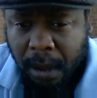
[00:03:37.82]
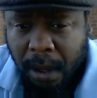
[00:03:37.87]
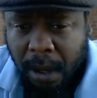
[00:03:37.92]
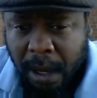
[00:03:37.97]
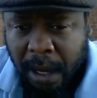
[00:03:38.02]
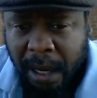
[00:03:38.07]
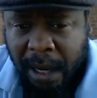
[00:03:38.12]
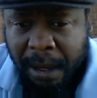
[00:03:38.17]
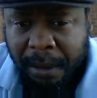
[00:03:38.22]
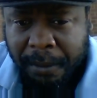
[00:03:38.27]

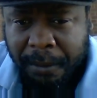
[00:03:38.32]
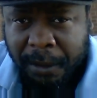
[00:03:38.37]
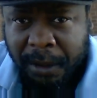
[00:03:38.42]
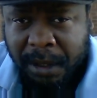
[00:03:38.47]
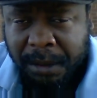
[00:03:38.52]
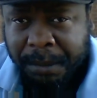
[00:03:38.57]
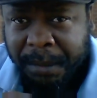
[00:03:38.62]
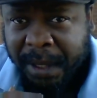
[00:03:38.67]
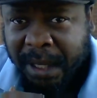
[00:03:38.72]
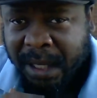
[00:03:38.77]
Alright?
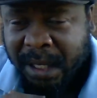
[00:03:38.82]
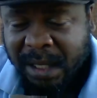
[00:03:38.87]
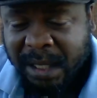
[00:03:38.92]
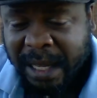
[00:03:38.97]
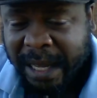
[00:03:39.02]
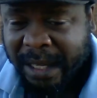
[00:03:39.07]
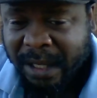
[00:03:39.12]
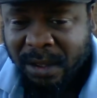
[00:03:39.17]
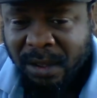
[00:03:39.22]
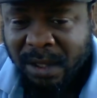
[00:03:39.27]
Which means
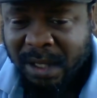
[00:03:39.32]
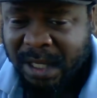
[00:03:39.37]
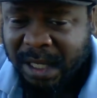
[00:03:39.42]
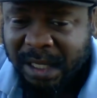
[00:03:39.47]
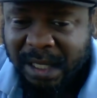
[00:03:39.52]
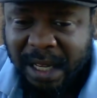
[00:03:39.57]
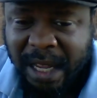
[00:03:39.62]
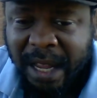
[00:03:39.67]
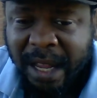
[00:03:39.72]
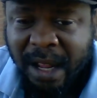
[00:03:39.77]
that you
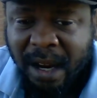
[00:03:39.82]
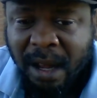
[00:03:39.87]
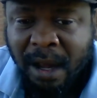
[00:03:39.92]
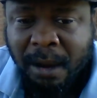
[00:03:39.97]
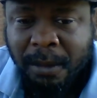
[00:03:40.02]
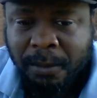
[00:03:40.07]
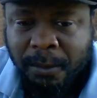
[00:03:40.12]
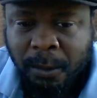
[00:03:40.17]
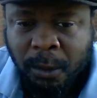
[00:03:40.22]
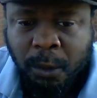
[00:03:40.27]
just can't
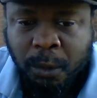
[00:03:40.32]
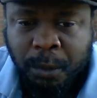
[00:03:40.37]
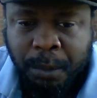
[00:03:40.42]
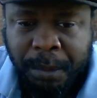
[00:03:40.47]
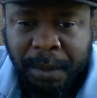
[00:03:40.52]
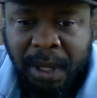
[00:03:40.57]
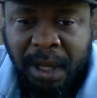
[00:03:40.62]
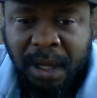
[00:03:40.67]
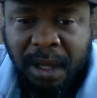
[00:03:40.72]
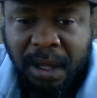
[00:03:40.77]
uproot
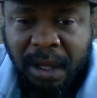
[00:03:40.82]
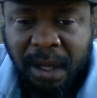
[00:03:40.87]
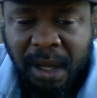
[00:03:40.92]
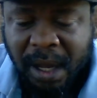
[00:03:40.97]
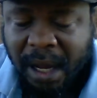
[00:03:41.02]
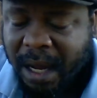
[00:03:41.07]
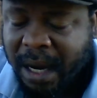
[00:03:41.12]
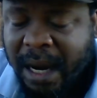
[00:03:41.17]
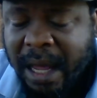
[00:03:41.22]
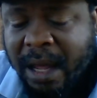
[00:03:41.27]
me.
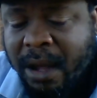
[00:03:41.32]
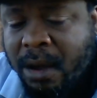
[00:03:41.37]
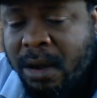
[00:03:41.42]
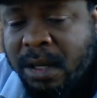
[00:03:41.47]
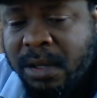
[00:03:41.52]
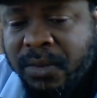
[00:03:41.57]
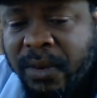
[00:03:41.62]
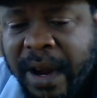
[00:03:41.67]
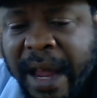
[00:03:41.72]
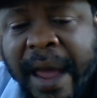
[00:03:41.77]
And that
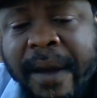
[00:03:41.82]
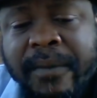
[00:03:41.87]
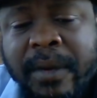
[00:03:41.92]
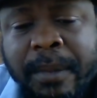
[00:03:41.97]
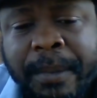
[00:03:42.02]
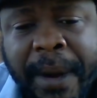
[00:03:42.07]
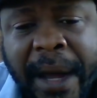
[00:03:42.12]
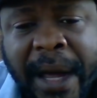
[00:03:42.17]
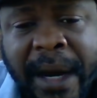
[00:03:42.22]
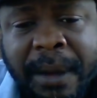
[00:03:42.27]
goes for
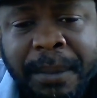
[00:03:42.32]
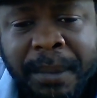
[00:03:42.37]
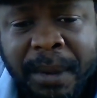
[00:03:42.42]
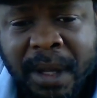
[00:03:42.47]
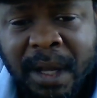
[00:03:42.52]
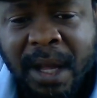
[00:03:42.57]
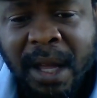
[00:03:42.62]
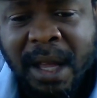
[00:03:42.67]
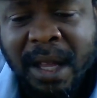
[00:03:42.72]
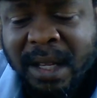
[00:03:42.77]
everybody,
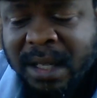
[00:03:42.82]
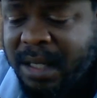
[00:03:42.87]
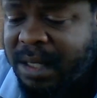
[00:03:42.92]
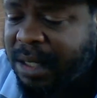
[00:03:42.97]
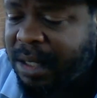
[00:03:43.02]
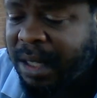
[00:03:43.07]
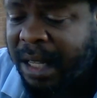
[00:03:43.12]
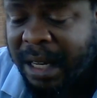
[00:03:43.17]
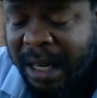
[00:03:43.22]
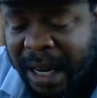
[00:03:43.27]
because
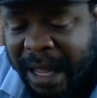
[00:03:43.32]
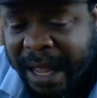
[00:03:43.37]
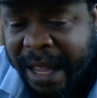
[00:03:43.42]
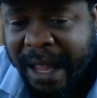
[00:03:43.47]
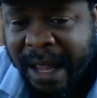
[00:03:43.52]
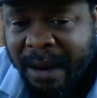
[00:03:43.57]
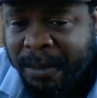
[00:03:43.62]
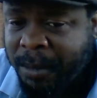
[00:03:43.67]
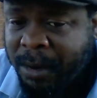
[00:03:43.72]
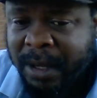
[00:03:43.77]
the
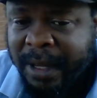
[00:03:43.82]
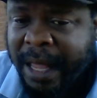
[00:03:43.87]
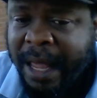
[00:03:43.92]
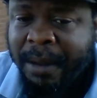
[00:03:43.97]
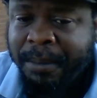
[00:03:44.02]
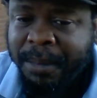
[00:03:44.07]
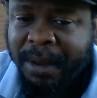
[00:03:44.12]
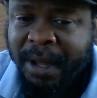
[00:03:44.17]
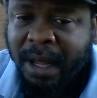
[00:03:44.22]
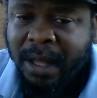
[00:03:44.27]
land will
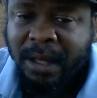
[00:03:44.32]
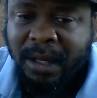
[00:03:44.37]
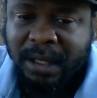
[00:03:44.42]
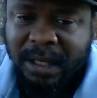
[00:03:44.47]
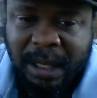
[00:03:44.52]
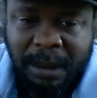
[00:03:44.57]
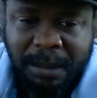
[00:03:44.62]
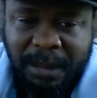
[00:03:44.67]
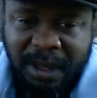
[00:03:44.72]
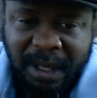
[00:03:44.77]
not be under
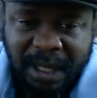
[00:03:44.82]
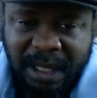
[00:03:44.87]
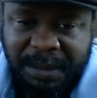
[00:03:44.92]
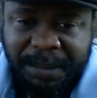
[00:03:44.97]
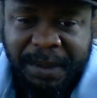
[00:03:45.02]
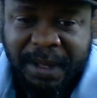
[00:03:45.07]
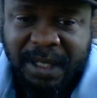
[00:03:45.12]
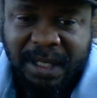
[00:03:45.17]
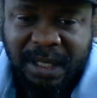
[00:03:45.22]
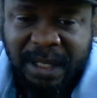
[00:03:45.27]
Timothy
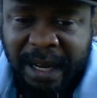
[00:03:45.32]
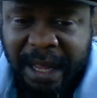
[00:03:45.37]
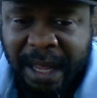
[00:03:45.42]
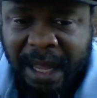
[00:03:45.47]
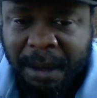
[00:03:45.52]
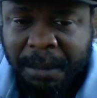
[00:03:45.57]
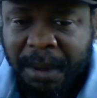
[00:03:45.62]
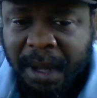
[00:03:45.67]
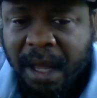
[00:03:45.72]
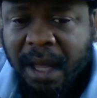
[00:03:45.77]
Smith's
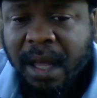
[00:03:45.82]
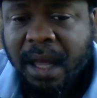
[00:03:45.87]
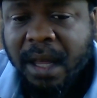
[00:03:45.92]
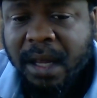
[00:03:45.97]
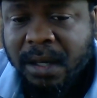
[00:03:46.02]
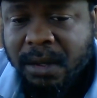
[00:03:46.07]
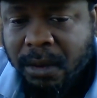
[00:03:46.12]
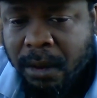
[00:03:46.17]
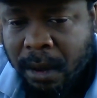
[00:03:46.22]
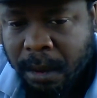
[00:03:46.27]
name.
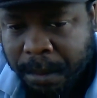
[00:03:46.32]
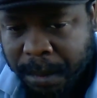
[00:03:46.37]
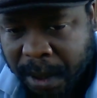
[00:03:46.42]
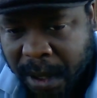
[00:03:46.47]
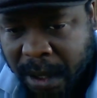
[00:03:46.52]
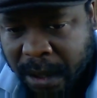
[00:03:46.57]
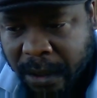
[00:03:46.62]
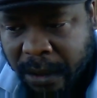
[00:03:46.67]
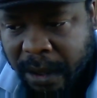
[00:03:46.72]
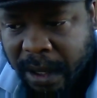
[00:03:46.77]
It's going to be
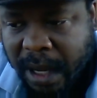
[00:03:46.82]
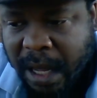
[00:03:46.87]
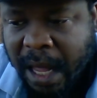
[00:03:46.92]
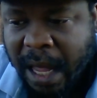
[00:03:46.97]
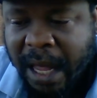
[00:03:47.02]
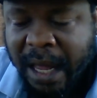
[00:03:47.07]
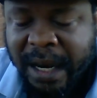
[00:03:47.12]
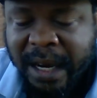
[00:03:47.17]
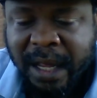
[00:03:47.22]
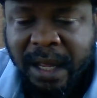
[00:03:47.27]
under
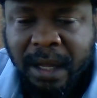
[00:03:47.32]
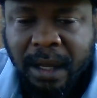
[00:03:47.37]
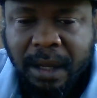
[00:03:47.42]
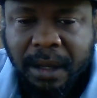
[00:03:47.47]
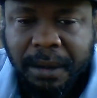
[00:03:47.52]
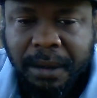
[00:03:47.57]
Achad Inc.